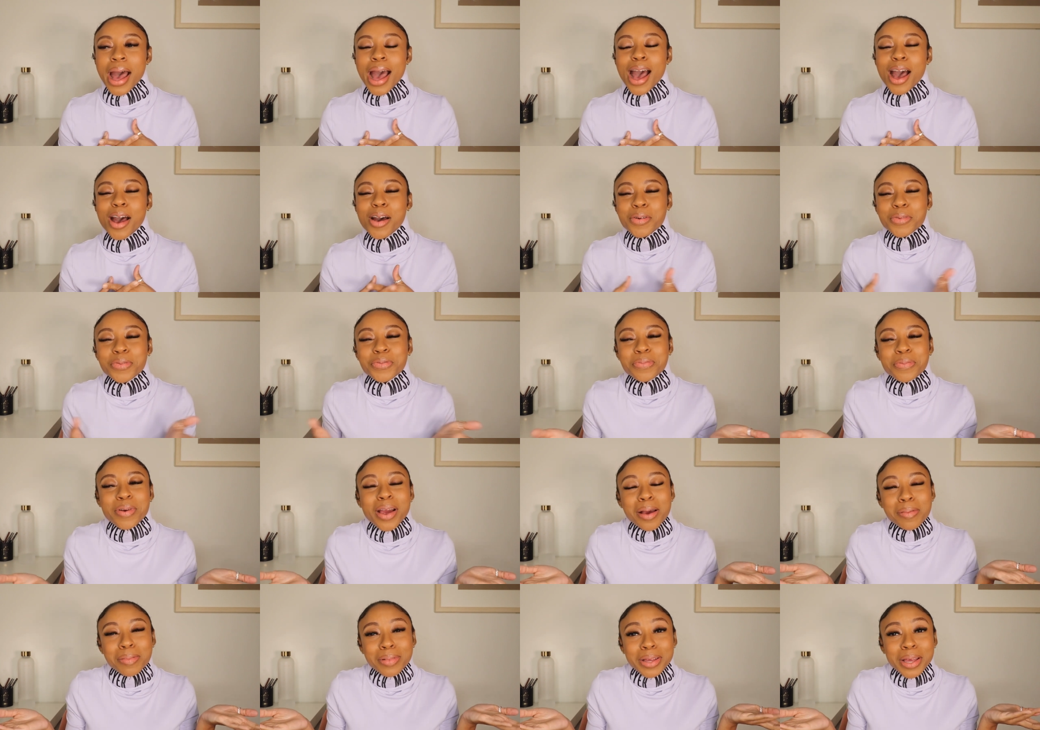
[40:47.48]
I've
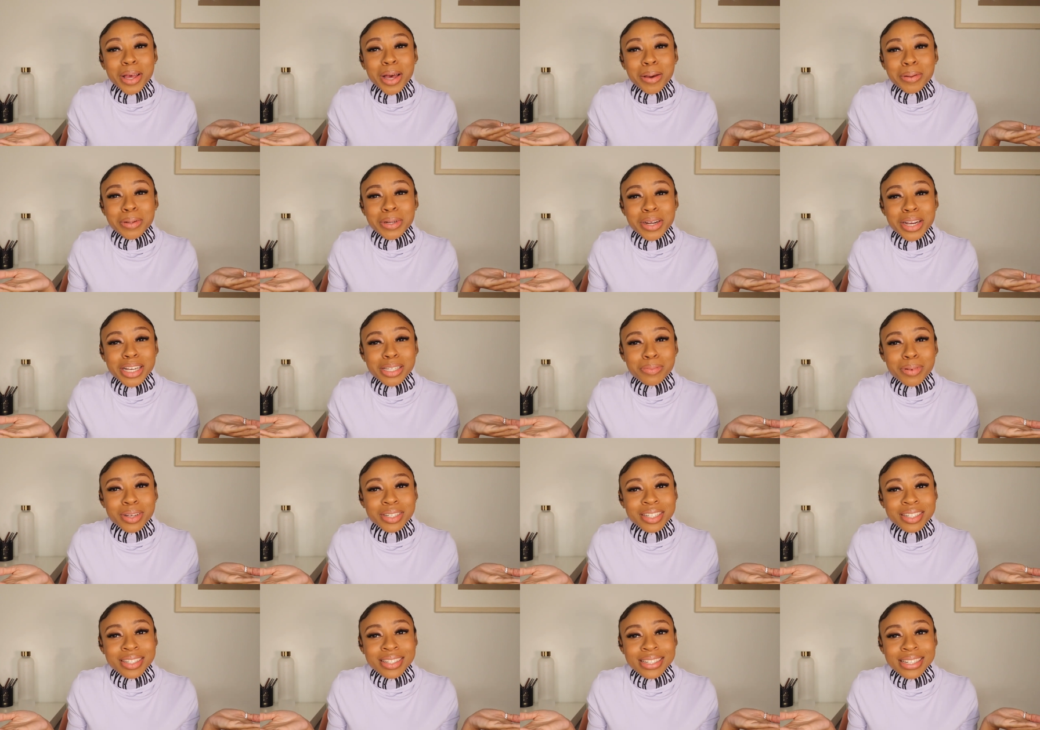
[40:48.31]
probably helped her as
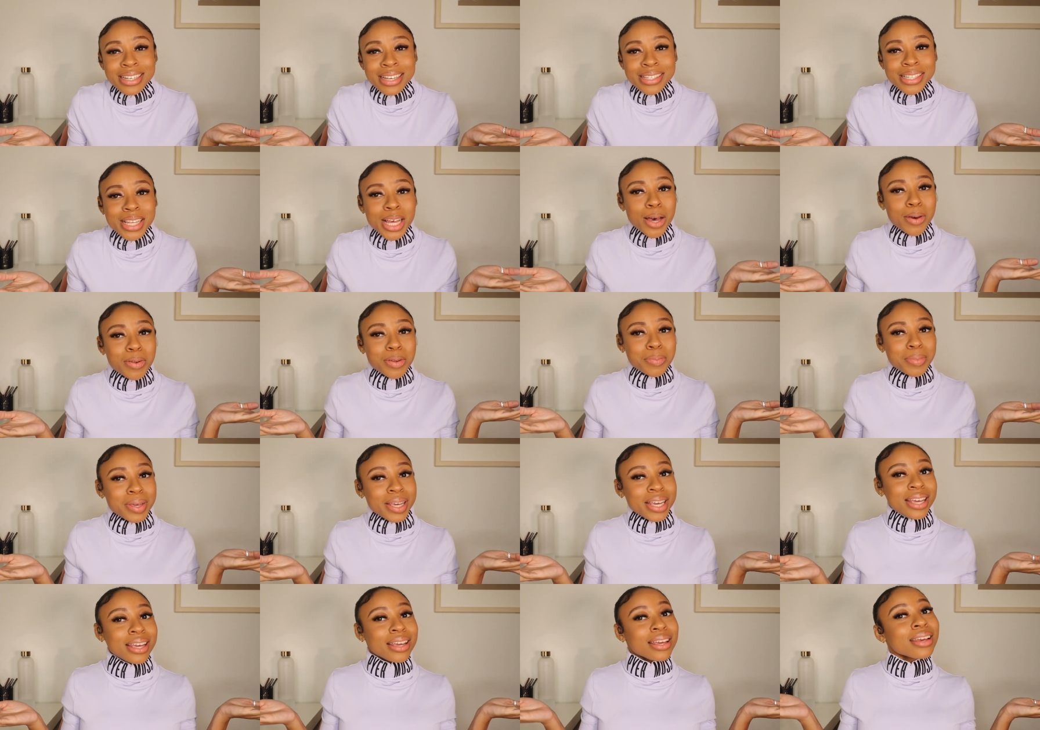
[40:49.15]
much as she has helped
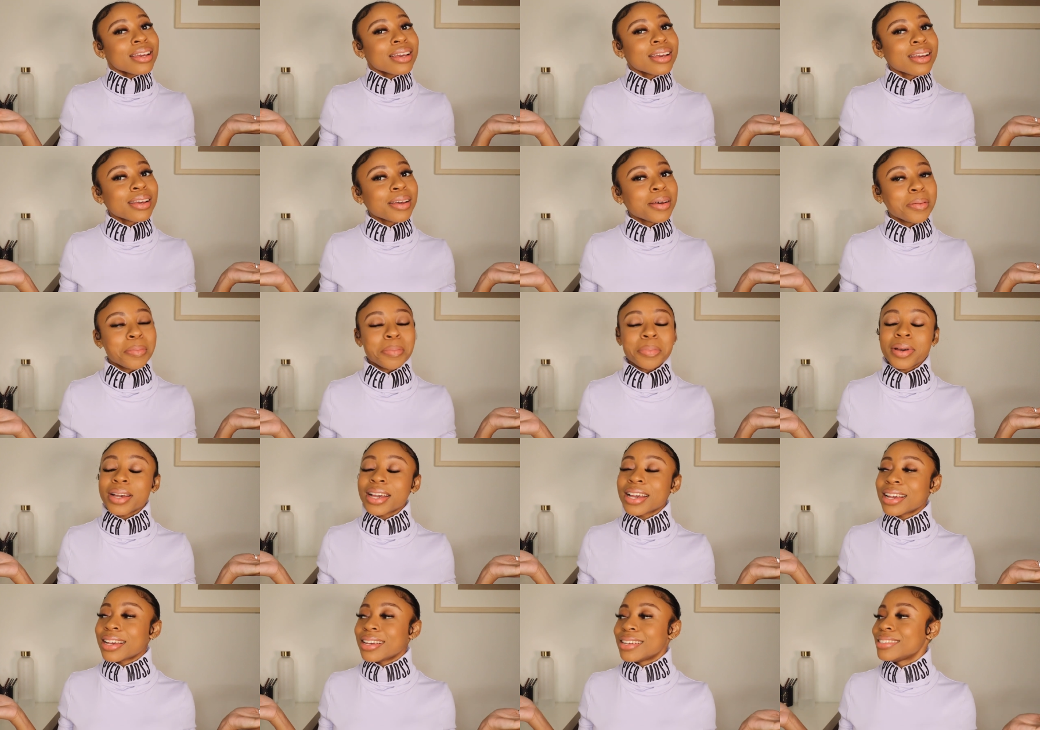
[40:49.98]
me
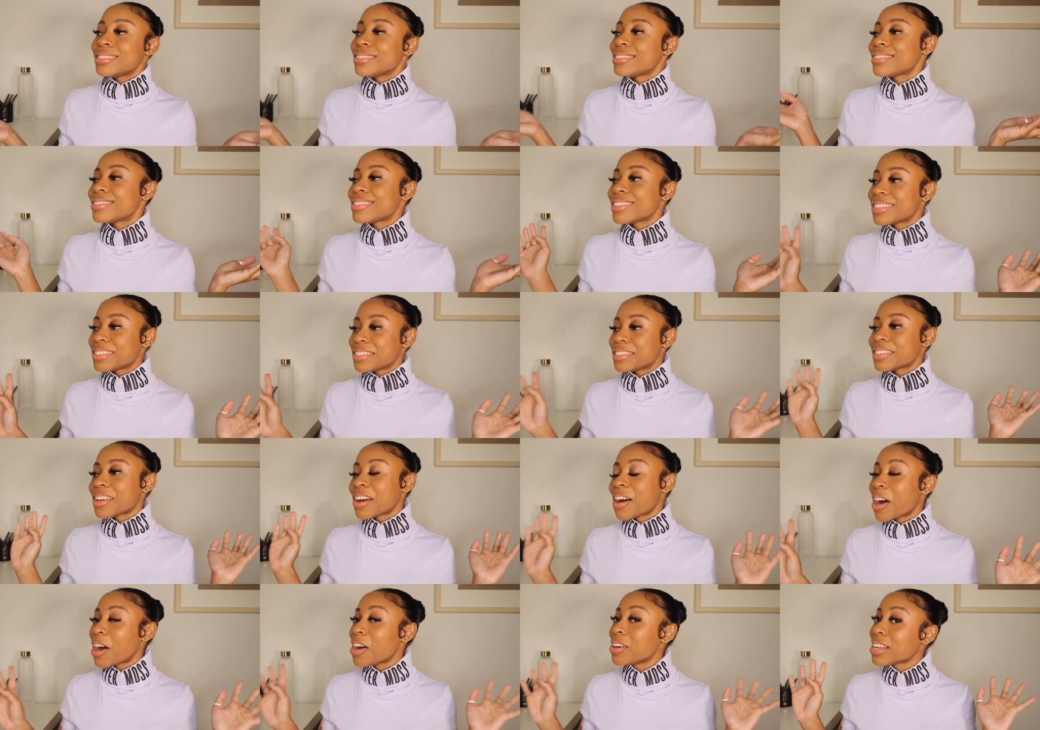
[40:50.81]
but
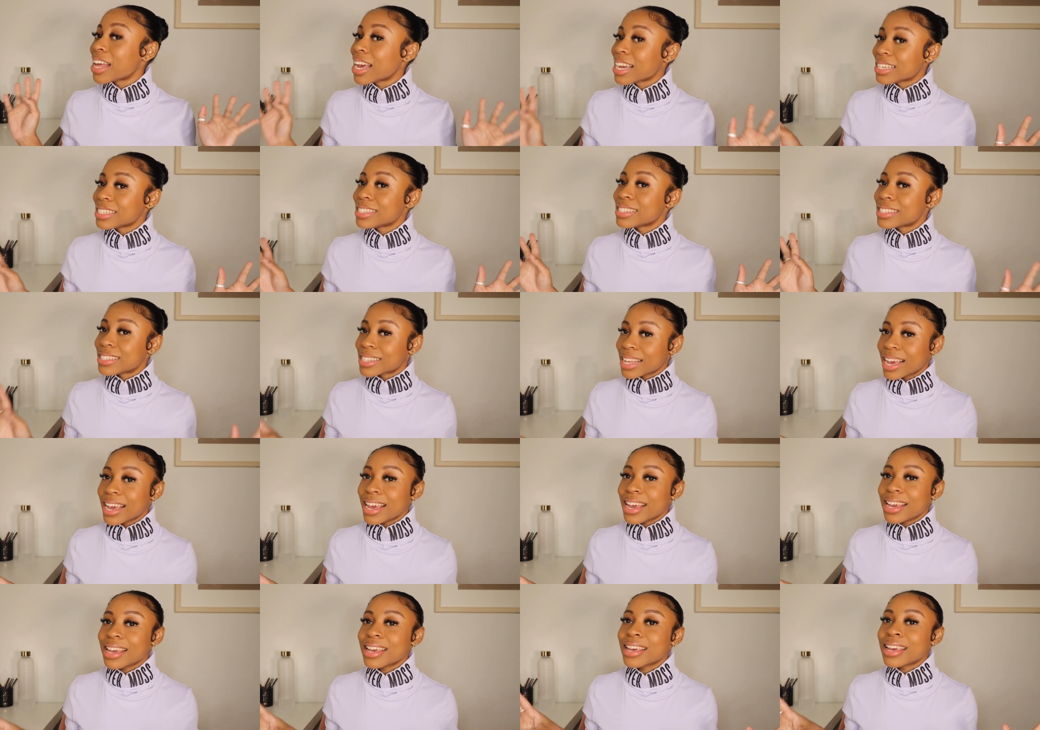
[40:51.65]
all I can
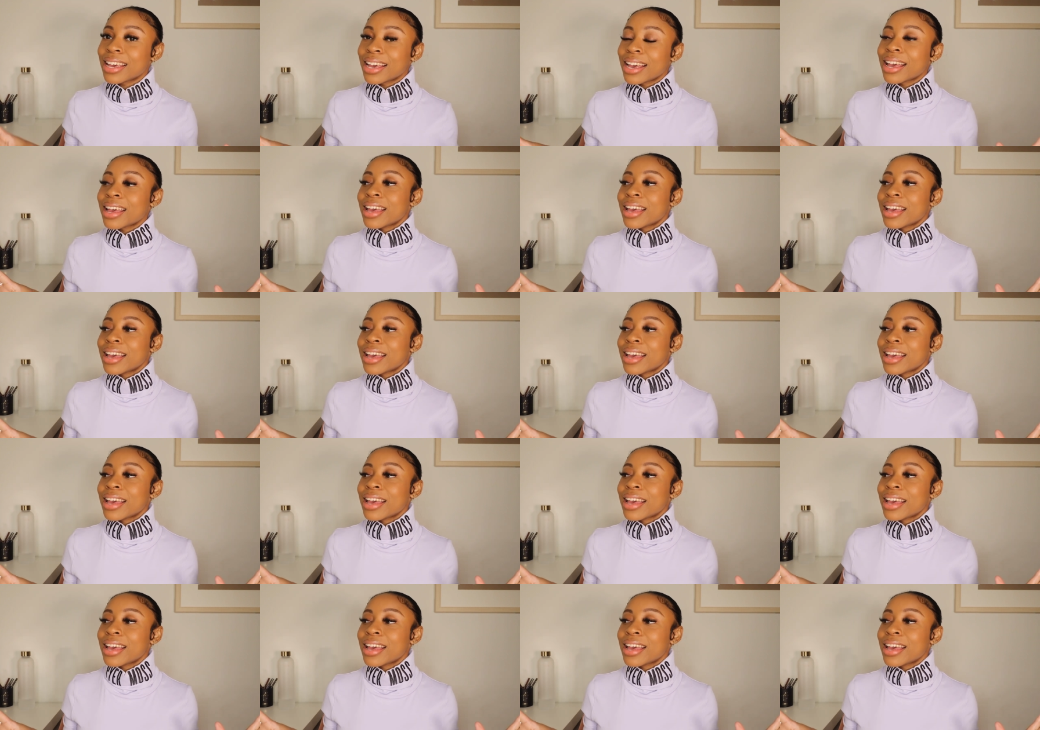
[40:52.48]
say